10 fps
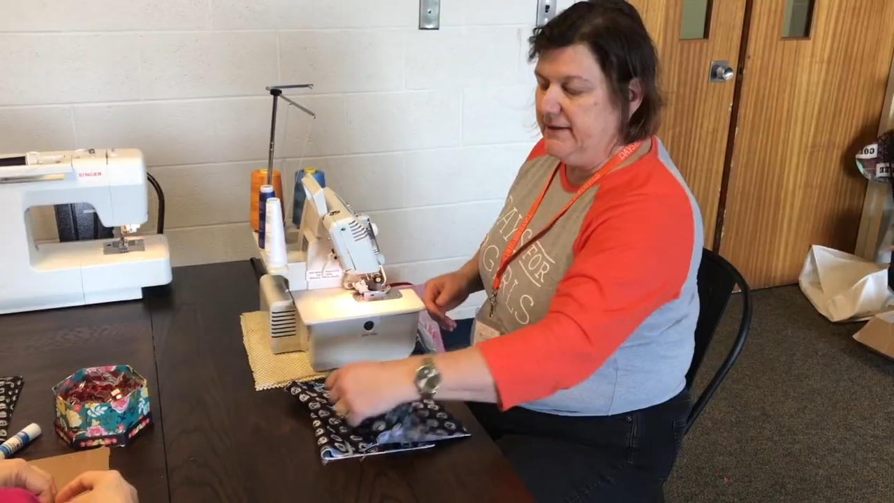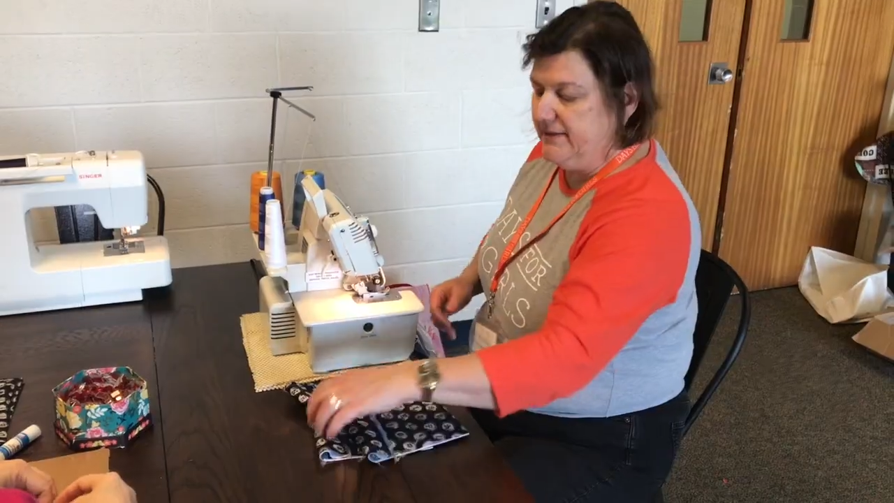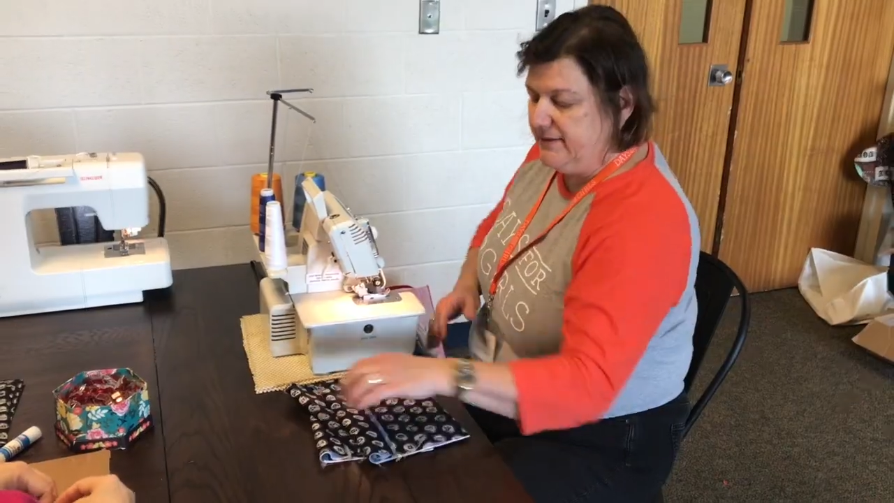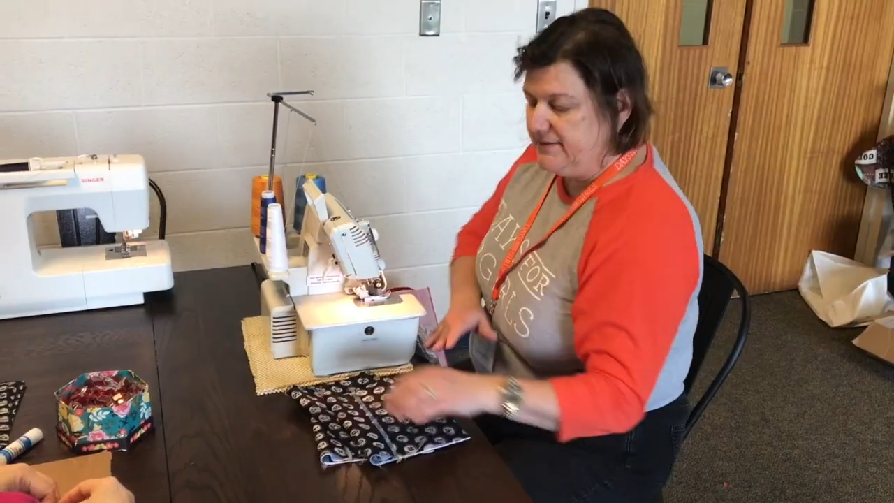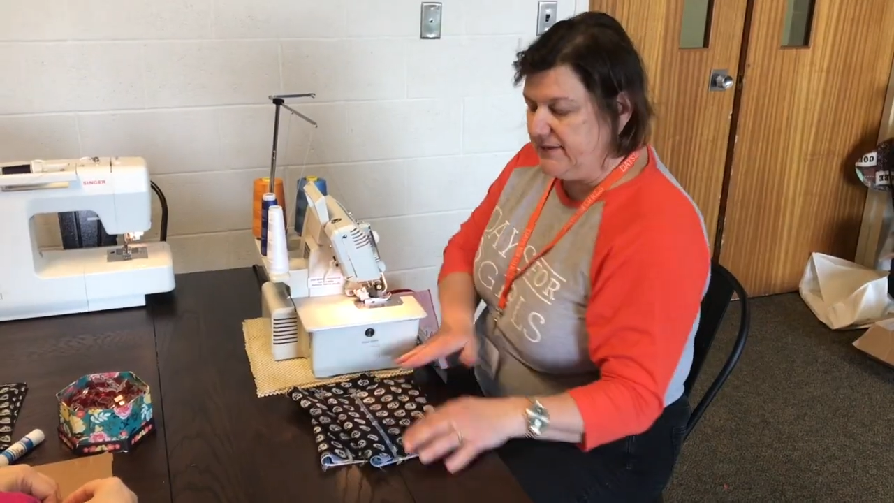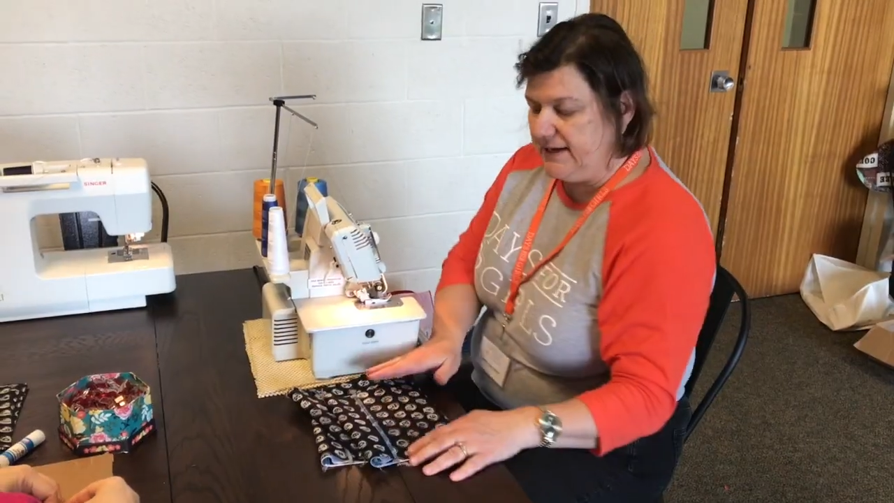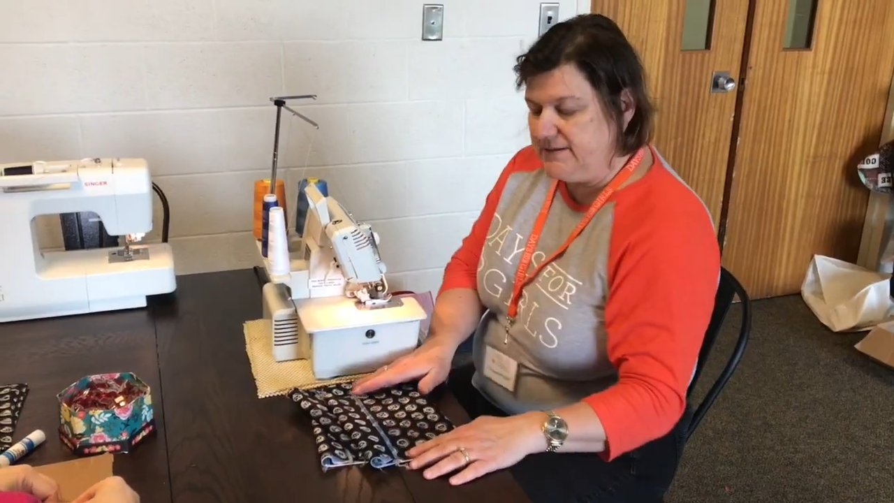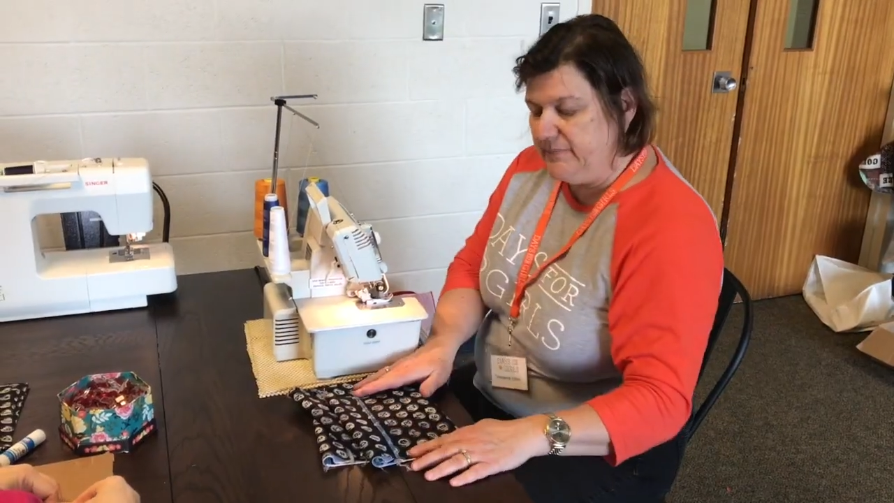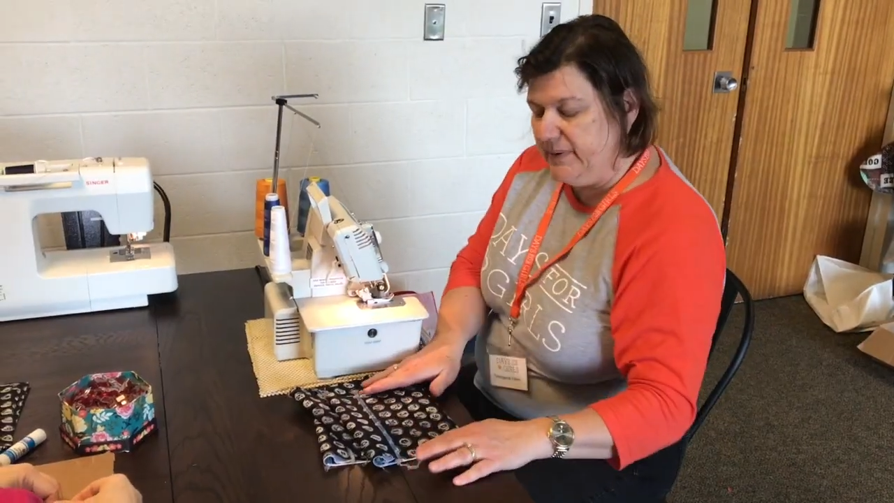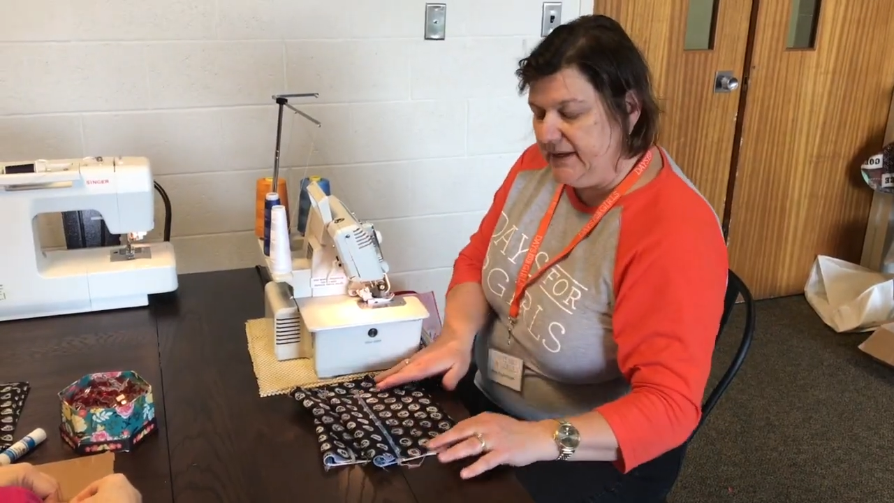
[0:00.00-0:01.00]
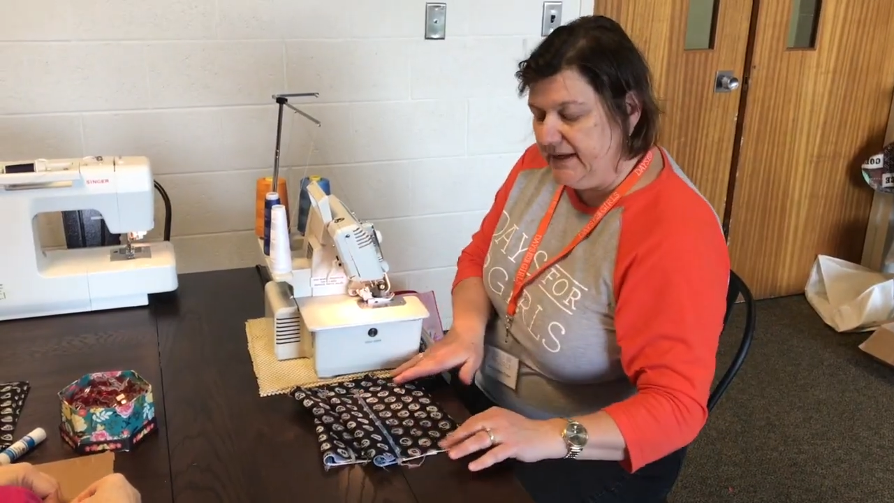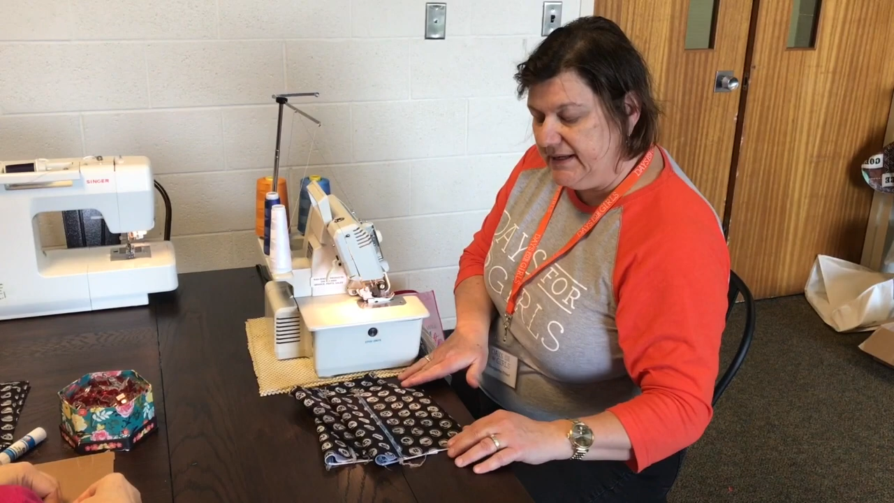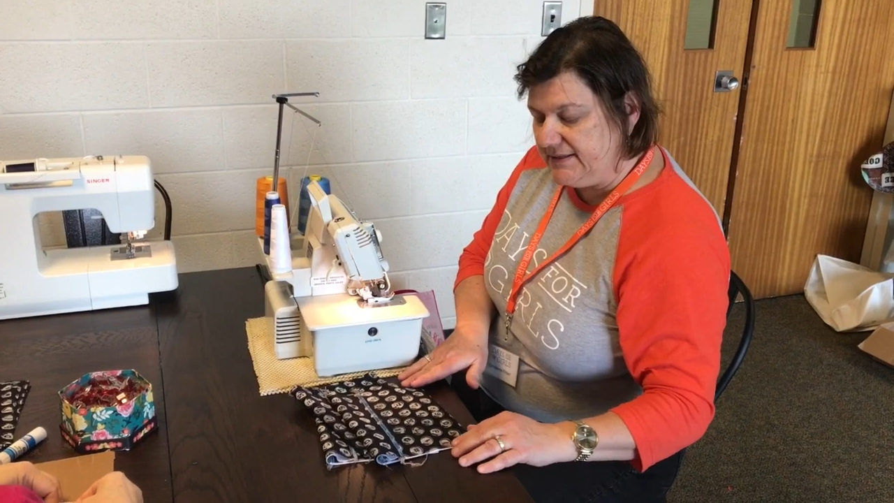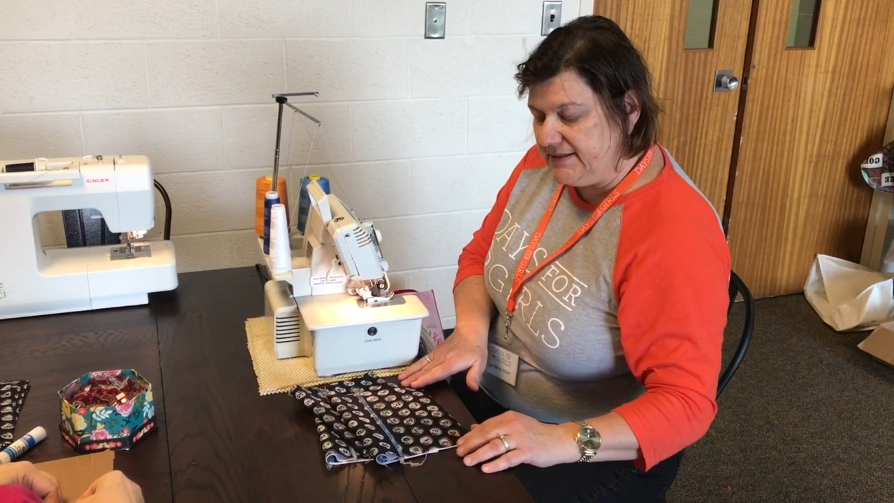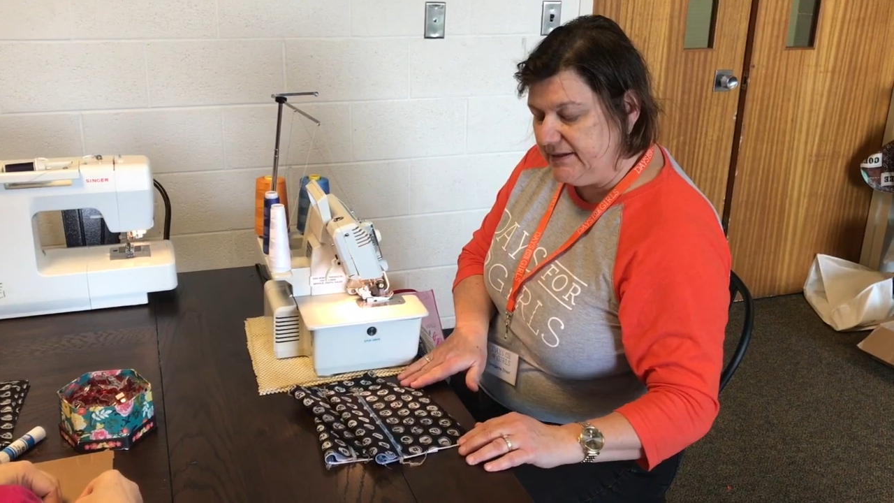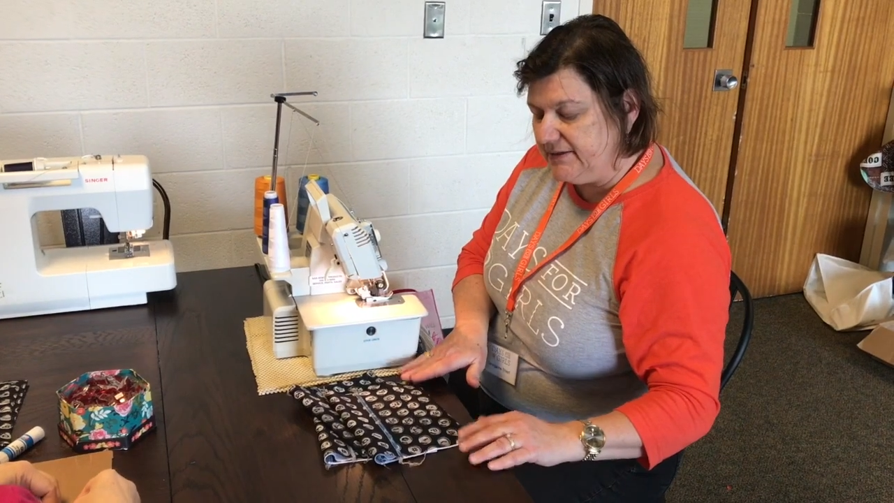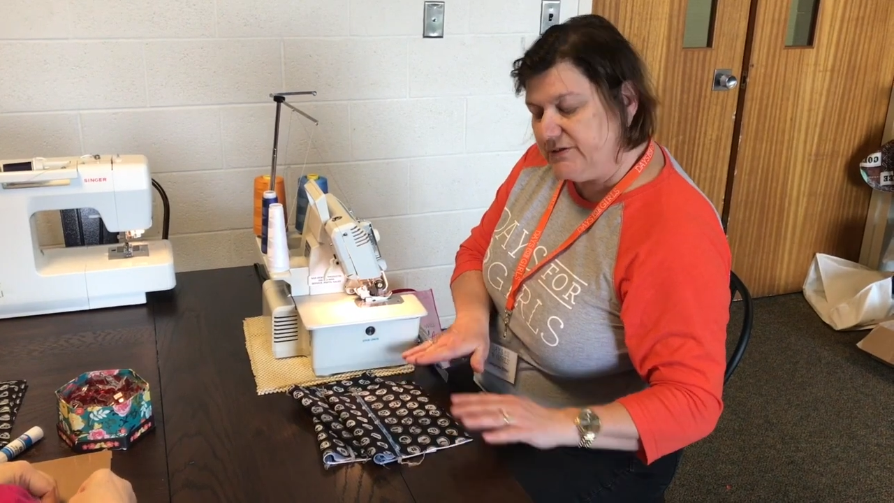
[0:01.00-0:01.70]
The sides have been heat sealed,